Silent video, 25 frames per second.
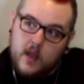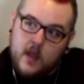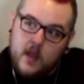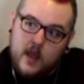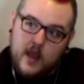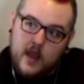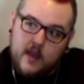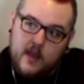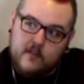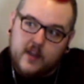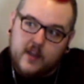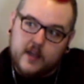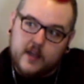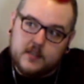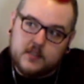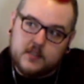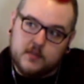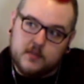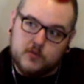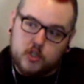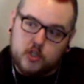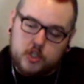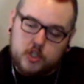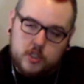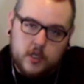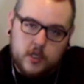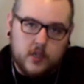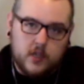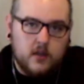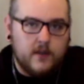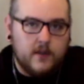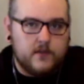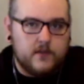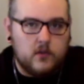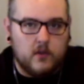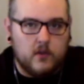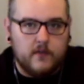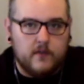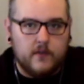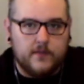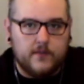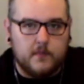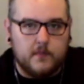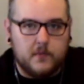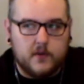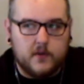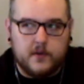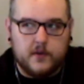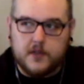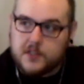I've got some shit left over from
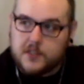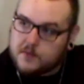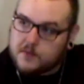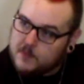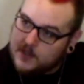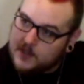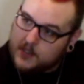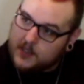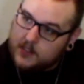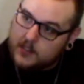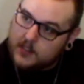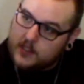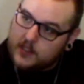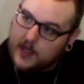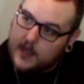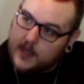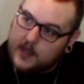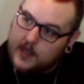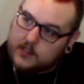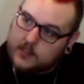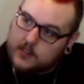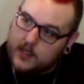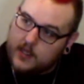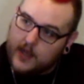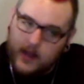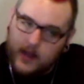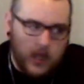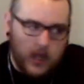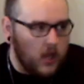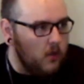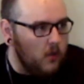Christmas that's like